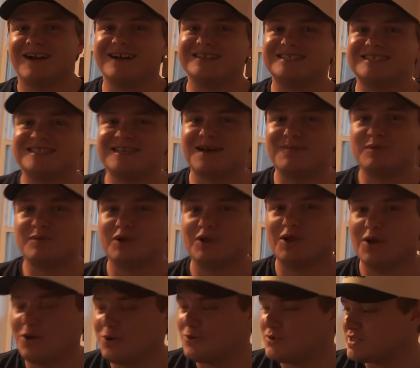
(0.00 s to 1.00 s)
right, some
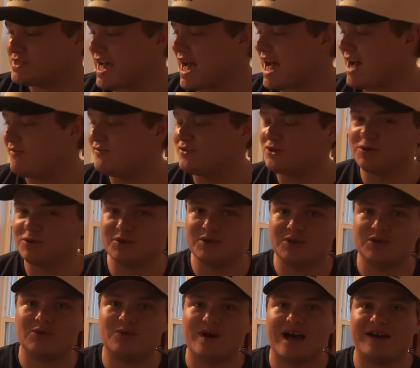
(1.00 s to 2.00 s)
clothes after
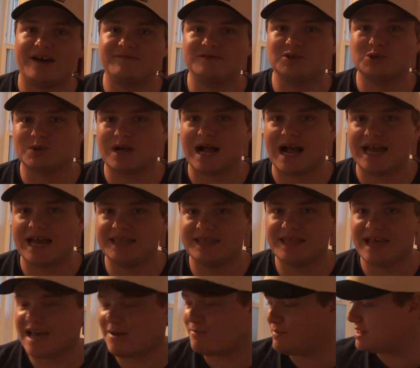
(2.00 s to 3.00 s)
you have dried
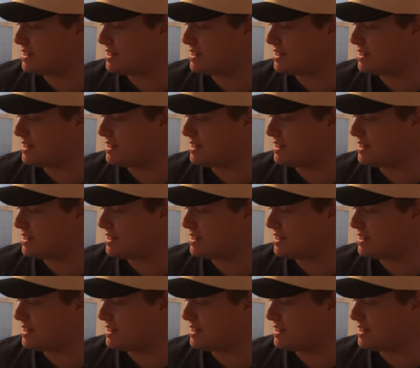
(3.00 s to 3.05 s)
them